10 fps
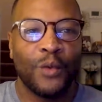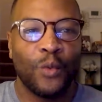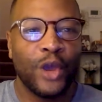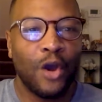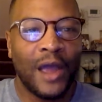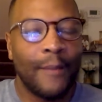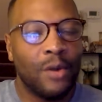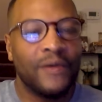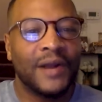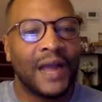We all got
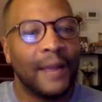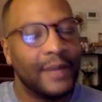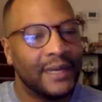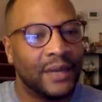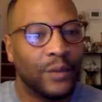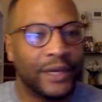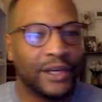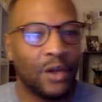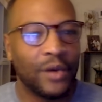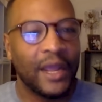more in common than we
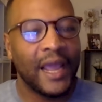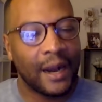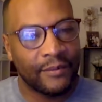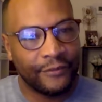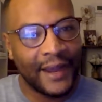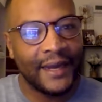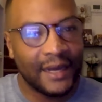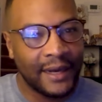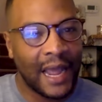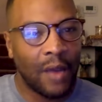don't. And I'm
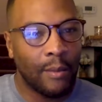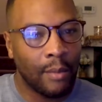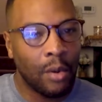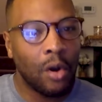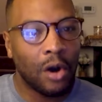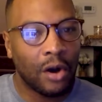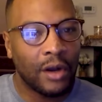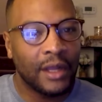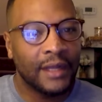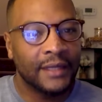finding now more
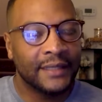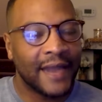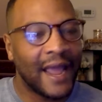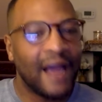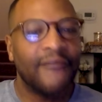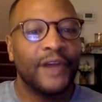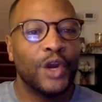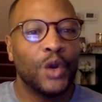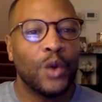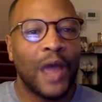than I ever
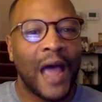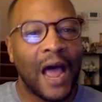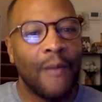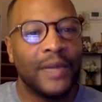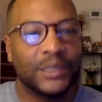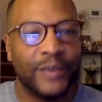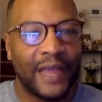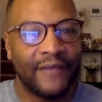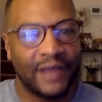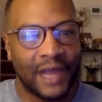knew how much we
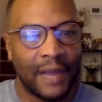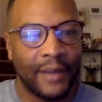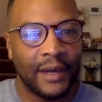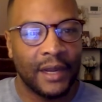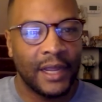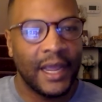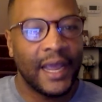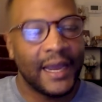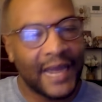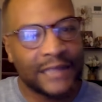have in common.
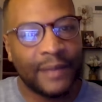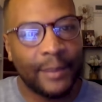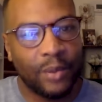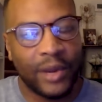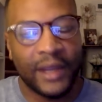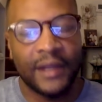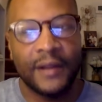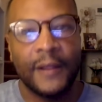And that's my point.